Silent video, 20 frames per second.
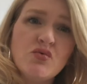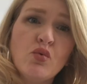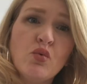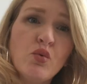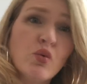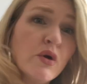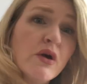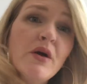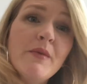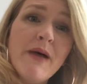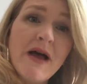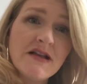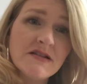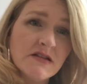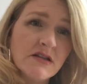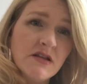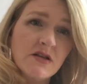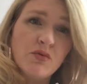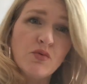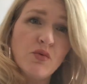real
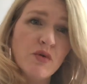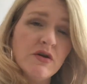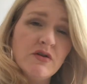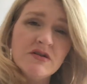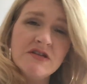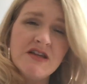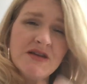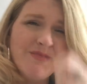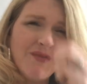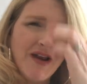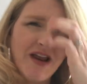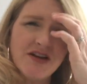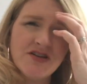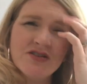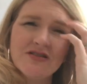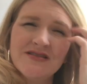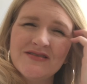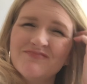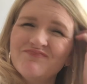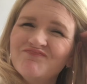masculine, real deep, and I
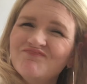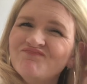just,